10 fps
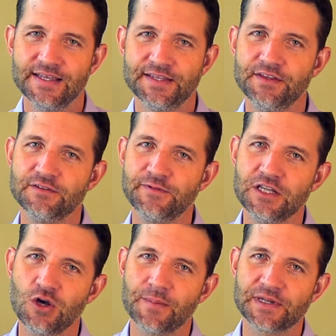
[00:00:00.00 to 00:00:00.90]
In this
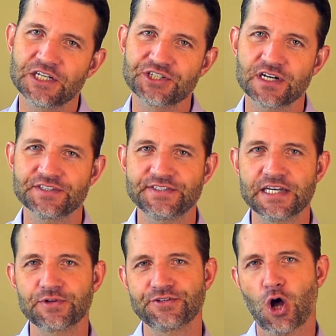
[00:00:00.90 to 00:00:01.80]
video, I'm going to share a
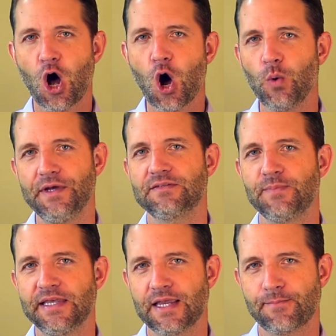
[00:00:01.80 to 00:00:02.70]
secret to always
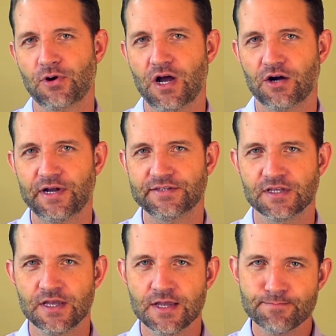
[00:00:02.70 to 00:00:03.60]
making progress,